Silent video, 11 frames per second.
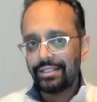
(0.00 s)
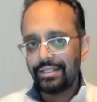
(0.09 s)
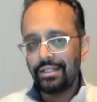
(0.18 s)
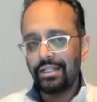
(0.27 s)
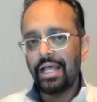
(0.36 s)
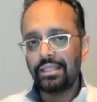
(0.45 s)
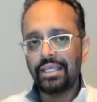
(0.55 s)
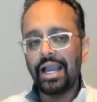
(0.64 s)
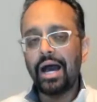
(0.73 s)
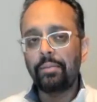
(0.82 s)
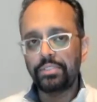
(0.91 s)
not the
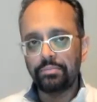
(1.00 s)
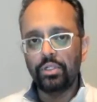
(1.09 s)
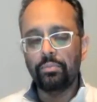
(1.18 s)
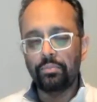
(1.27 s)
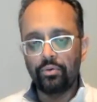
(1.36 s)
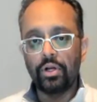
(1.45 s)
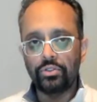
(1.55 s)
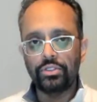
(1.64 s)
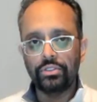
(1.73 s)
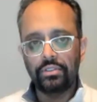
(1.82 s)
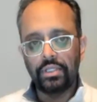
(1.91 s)
optimal
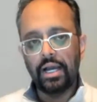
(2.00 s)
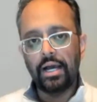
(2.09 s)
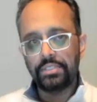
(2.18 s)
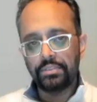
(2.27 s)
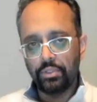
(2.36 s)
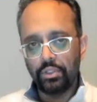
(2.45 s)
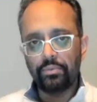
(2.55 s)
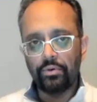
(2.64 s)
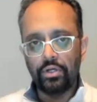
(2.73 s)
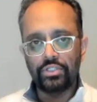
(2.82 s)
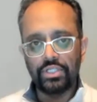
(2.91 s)
approach. The optimal
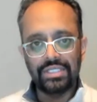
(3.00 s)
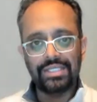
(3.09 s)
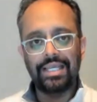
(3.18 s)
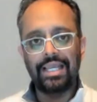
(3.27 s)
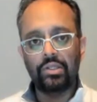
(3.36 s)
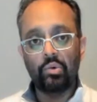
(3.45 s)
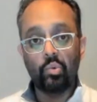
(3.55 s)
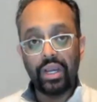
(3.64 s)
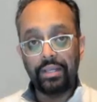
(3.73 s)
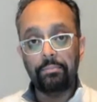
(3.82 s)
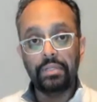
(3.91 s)
approach is to get the
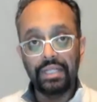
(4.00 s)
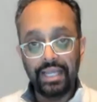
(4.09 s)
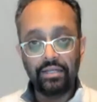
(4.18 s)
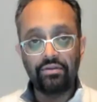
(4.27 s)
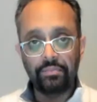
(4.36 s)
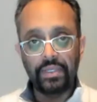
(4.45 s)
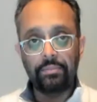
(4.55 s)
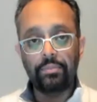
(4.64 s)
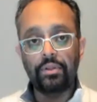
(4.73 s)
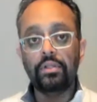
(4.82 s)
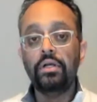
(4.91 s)
right blend of
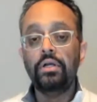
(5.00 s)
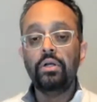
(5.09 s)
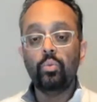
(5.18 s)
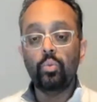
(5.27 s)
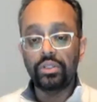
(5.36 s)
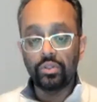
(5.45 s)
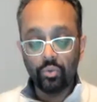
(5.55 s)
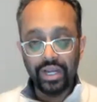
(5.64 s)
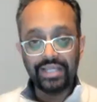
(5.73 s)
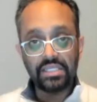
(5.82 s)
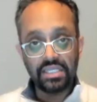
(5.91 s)
people with the
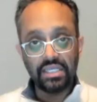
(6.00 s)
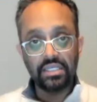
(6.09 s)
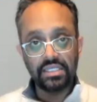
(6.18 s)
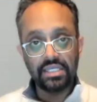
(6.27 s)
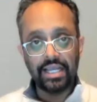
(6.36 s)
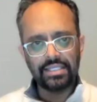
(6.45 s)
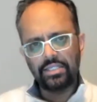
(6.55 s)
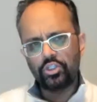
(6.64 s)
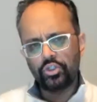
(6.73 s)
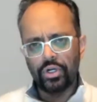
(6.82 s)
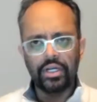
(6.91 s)
right skill sets. And
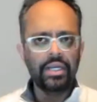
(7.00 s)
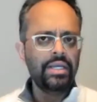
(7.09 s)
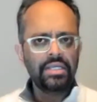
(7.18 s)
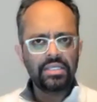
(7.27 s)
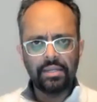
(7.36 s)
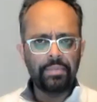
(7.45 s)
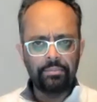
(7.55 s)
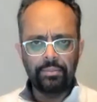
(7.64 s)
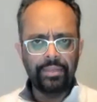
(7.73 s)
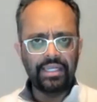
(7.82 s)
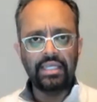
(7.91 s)
sure, some people
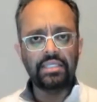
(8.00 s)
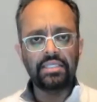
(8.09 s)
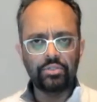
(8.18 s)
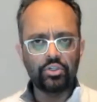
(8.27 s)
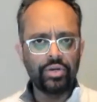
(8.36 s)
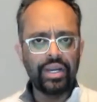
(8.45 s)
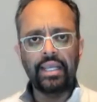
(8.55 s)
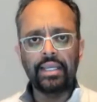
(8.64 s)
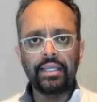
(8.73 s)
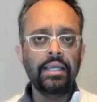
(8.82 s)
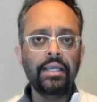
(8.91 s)
may need some
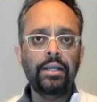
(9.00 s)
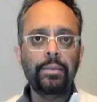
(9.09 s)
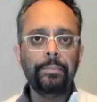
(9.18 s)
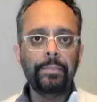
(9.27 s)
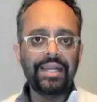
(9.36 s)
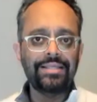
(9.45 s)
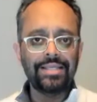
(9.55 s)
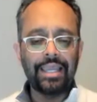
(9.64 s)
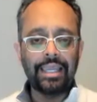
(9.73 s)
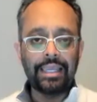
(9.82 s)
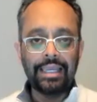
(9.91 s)
training, but
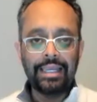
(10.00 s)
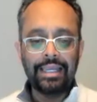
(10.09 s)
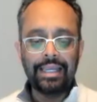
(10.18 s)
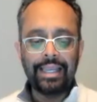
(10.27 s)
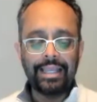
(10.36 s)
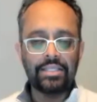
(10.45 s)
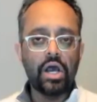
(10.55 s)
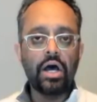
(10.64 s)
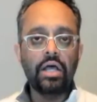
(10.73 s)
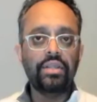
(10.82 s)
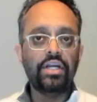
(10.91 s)
it's
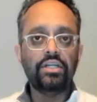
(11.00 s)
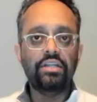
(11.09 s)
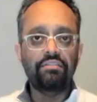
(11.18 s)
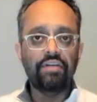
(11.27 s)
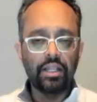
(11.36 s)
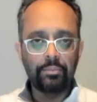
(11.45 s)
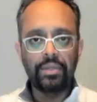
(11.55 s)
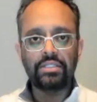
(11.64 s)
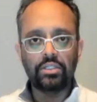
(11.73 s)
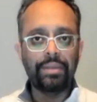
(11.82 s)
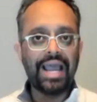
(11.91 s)
on their
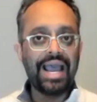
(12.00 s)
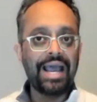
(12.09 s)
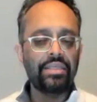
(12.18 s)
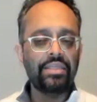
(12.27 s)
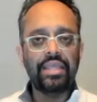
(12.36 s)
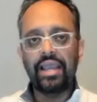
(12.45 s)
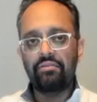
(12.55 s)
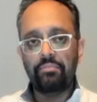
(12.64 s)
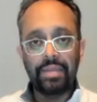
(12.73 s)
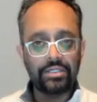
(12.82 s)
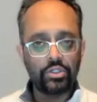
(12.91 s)
developmental path. They have
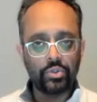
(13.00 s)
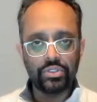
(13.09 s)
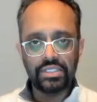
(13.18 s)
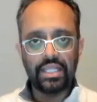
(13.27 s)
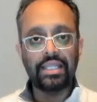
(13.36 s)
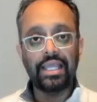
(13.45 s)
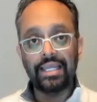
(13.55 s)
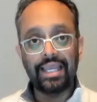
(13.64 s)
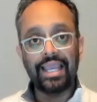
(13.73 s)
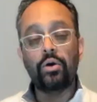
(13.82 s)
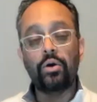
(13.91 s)
mentors that they can
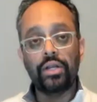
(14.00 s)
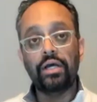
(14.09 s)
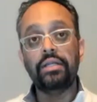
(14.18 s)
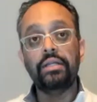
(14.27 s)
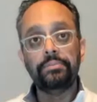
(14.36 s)
count on,